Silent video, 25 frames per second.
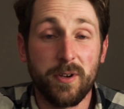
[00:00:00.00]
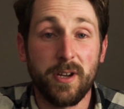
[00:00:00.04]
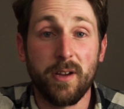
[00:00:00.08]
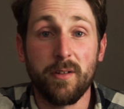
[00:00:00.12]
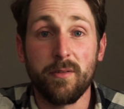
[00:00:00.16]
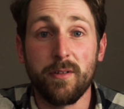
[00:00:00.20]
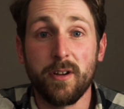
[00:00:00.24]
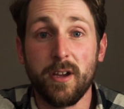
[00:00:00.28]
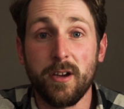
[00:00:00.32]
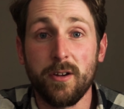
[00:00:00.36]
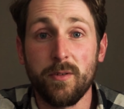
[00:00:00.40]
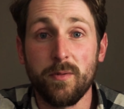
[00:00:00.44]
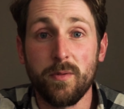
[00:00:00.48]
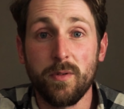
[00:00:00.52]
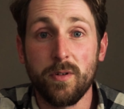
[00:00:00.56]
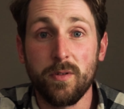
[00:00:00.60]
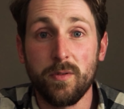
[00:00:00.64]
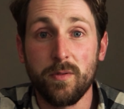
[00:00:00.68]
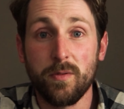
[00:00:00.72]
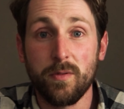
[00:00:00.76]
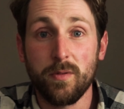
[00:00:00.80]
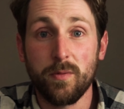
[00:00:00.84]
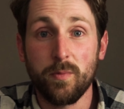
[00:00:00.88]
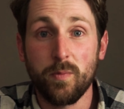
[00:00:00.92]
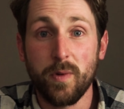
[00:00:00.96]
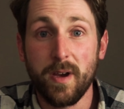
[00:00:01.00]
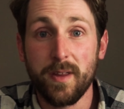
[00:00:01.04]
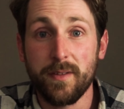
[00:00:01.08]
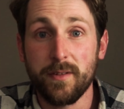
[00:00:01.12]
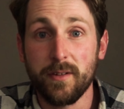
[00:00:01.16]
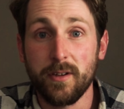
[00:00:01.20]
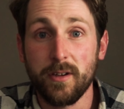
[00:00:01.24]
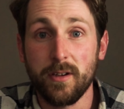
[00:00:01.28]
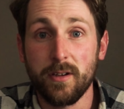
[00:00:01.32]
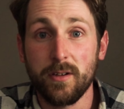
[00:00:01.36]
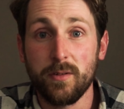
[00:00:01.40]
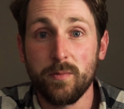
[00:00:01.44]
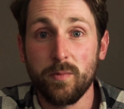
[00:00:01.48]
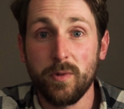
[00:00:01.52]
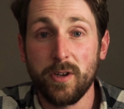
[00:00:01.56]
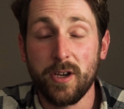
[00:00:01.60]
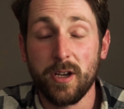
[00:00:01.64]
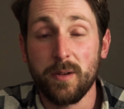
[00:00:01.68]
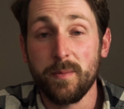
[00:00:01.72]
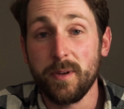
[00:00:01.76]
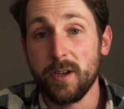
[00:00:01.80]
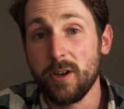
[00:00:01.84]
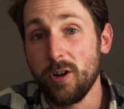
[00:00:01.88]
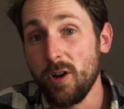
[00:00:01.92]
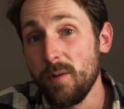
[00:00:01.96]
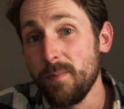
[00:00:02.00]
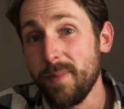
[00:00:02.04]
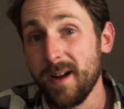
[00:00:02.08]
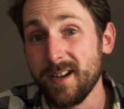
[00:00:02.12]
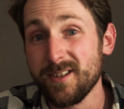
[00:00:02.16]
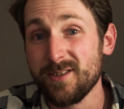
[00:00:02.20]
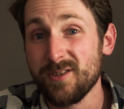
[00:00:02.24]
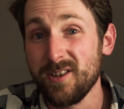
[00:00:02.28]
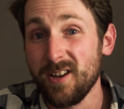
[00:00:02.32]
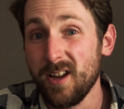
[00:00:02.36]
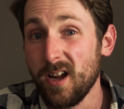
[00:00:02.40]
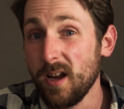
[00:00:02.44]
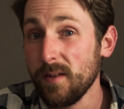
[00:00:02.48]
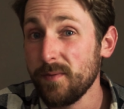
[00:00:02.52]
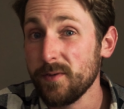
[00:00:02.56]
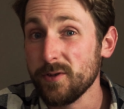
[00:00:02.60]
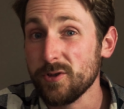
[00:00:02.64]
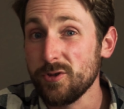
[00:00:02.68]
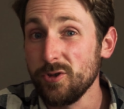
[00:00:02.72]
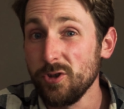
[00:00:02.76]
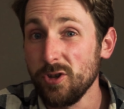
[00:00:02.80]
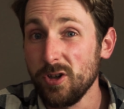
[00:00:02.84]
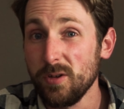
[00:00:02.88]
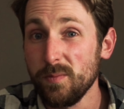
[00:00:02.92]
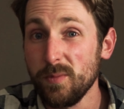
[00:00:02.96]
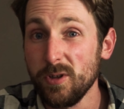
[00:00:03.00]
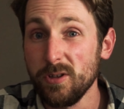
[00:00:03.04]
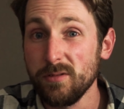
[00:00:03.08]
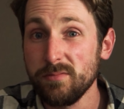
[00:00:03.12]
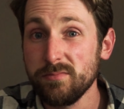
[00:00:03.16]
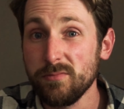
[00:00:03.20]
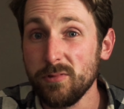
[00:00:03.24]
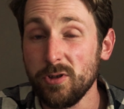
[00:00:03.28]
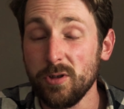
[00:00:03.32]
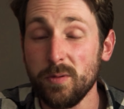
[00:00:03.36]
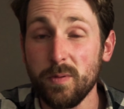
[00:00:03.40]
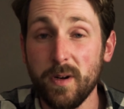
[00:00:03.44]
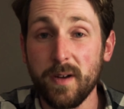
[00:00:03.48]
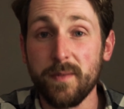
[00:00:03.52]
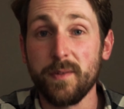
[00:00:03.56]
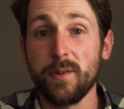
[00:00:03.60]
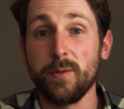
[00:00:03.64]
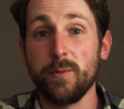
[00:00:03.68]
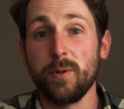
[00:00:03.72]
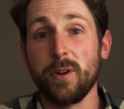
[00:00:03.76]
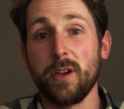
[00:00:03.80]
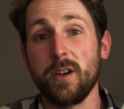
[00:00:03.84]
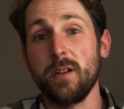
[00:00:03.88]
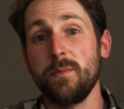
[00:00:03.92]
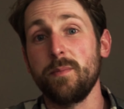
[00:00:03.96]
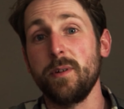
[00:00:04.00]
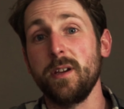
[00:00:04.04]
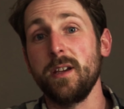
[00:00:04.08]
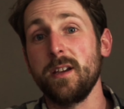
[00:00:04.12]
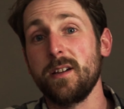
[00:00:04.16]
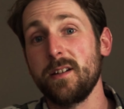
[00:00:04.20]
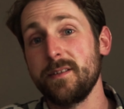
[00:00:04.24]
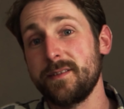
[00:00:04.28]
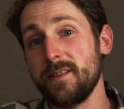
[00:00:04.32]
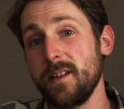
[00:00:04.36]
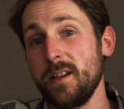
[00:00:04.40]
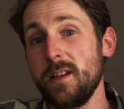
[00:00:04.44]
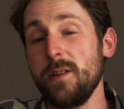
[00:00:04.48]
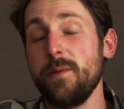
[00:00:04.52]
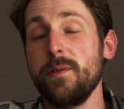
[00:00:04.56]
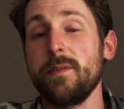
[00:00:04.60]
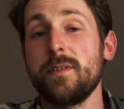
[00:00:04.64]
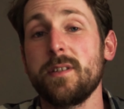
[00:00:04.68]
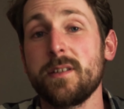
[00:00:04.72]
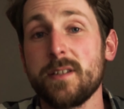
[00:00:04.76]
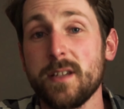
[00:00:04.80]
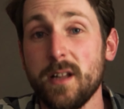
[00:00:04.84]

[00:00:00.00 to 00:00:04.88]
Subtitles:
we don't know whether we're going to be going back to life as normal or whether we're going to be continuing to